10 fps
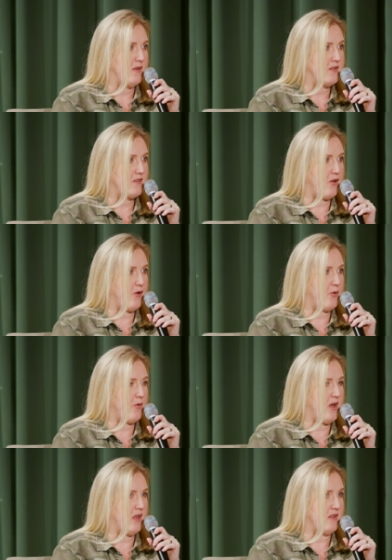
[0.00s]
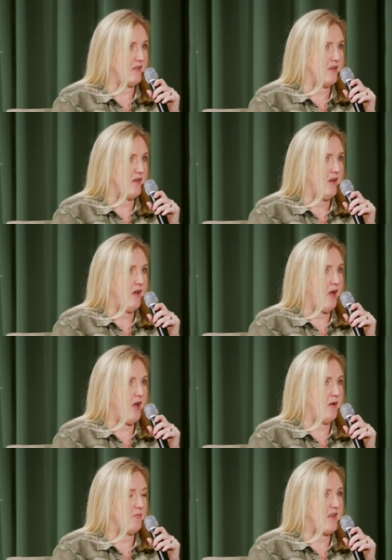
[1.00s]
So, and
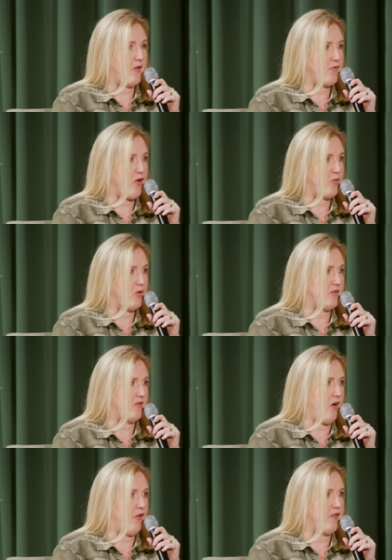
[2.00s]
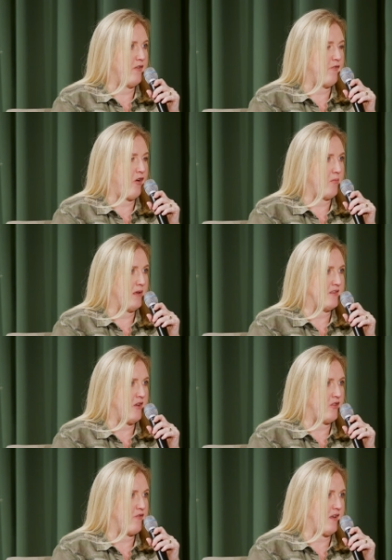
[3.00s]
Down the Road would often invite me
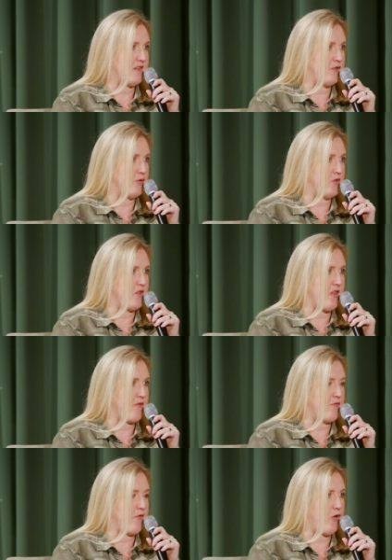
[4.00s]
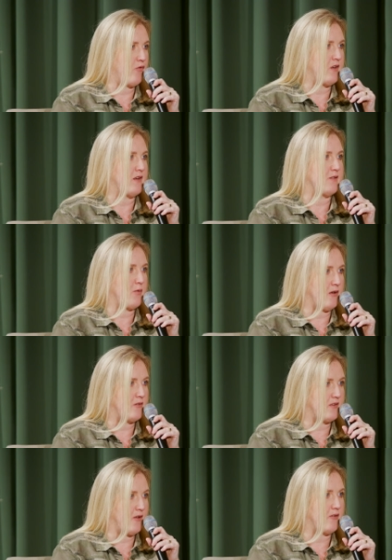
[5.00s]
to other festivals that they're involved in as
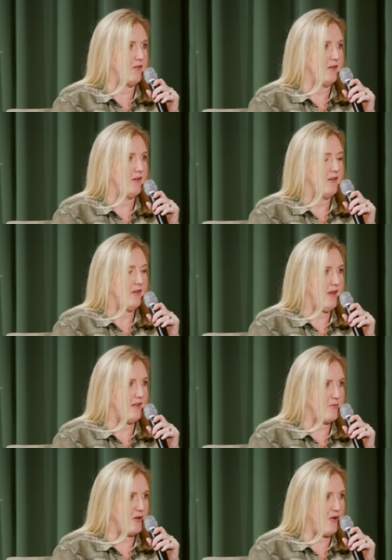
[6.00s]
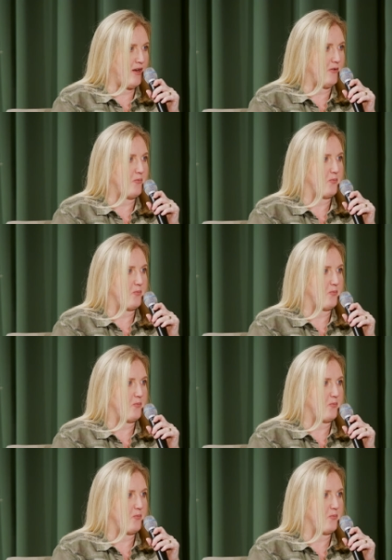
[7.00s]
well. So, yeah, it's been great.